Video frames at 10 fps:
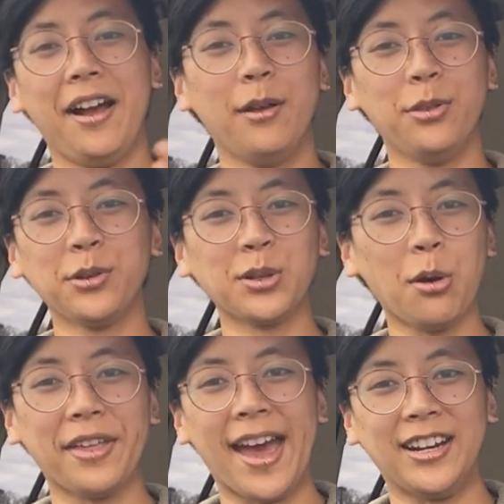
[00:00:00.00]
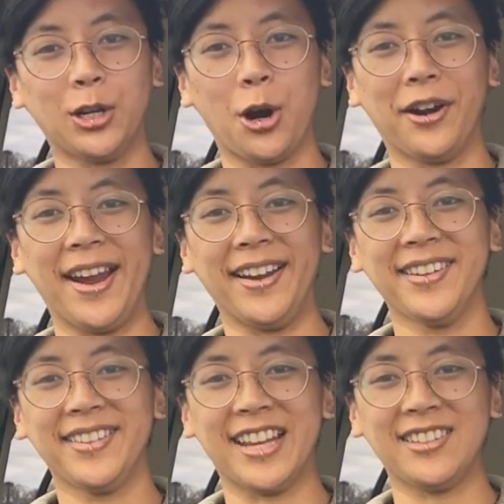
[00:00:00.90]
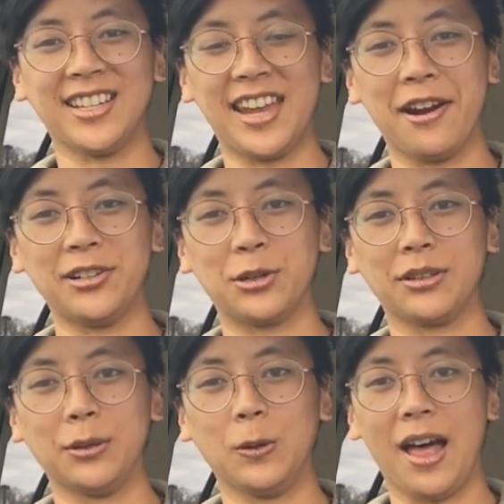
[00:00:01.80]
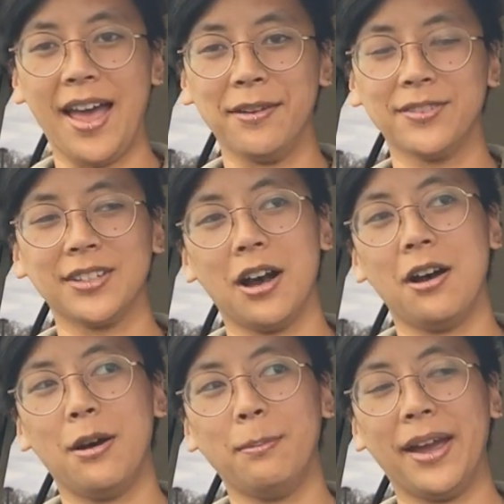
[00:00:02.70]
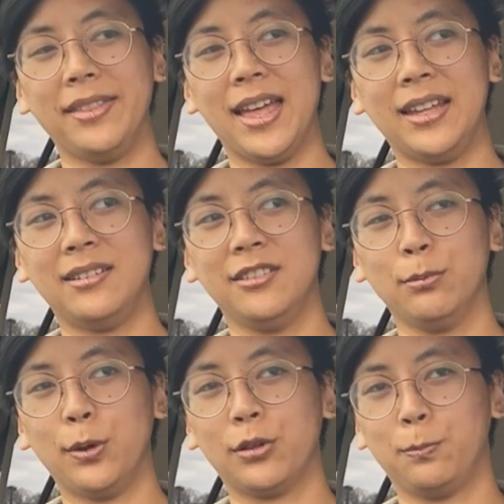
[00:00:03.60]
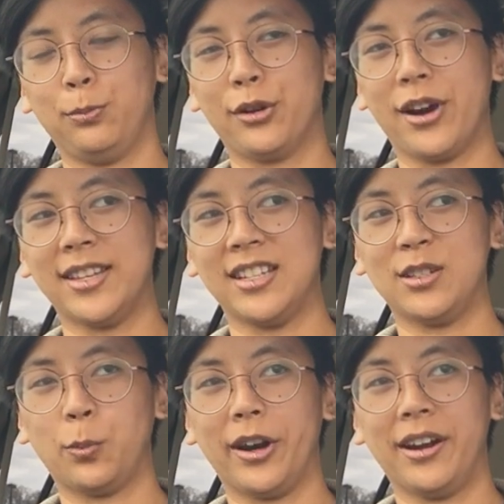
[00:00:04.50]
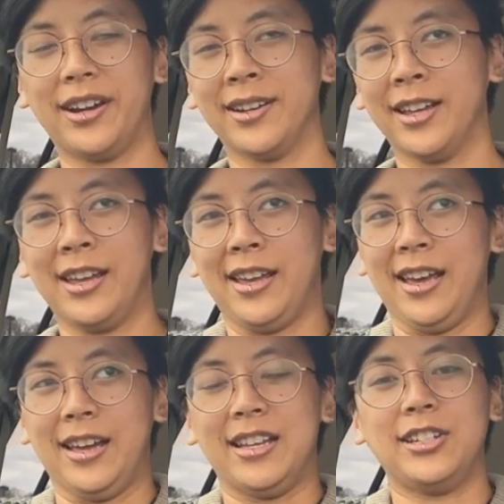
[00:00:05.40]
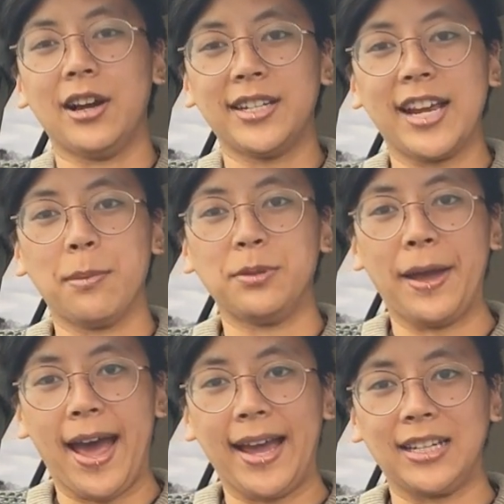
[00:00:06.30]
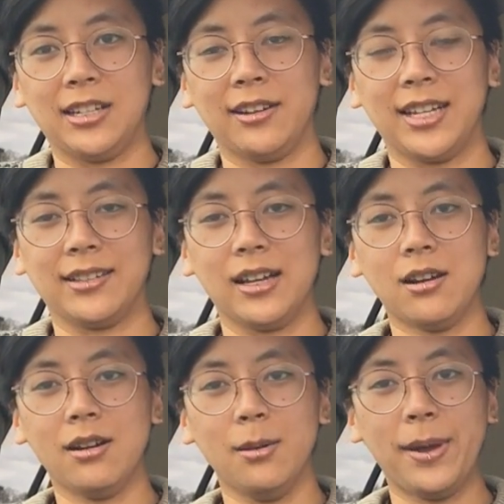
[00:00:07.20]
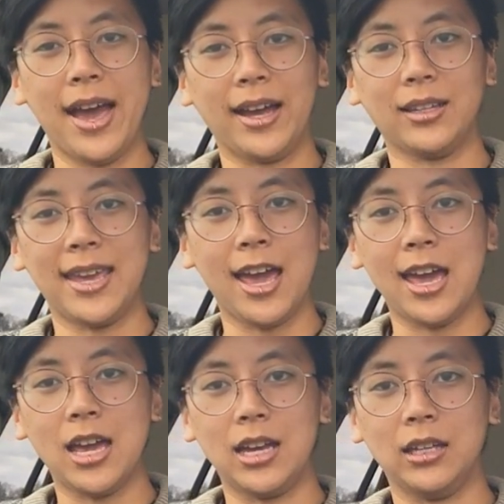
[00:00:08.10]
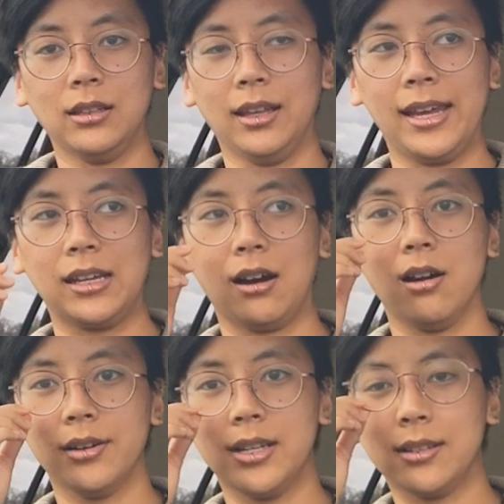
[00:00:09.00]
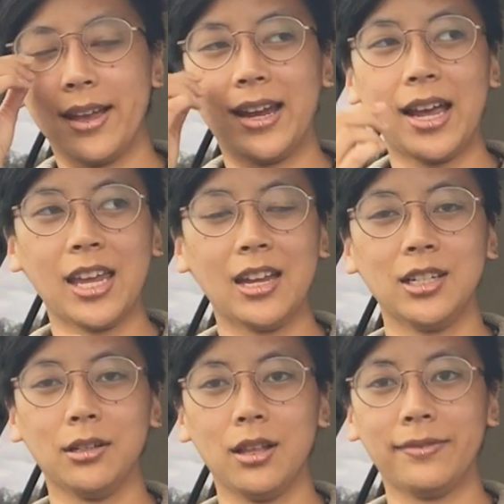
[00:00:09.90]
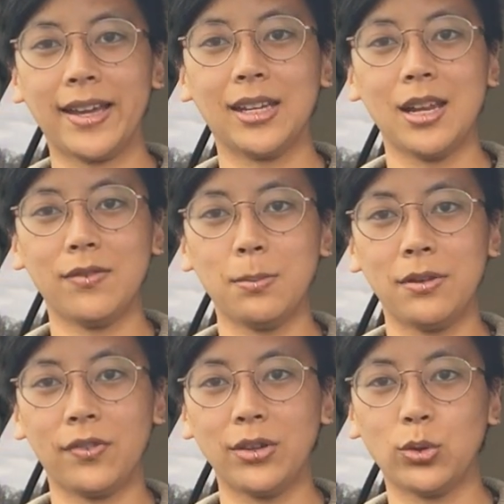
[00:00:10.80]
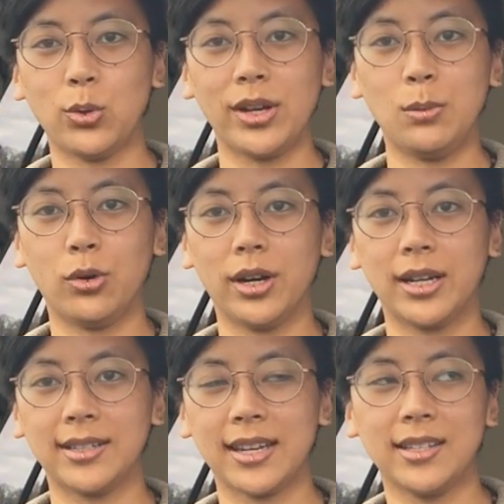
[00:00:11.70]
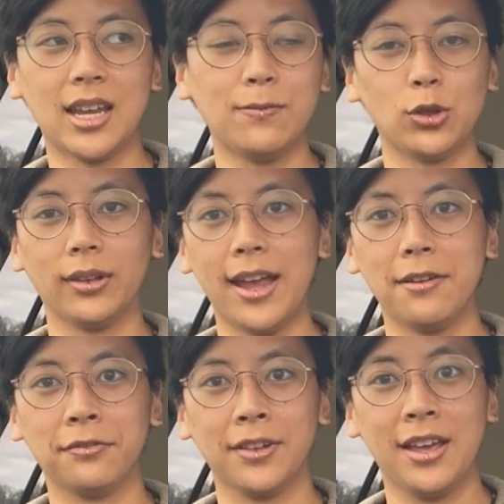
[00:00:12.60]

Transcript: there's all that occurring. That's the characters' little lives. And then the book progresses where Dante comes back and Dante's like, oh, I'm back, yay. And like Ari's like, I can't tell if I can even be friends with you anymore because I saved your life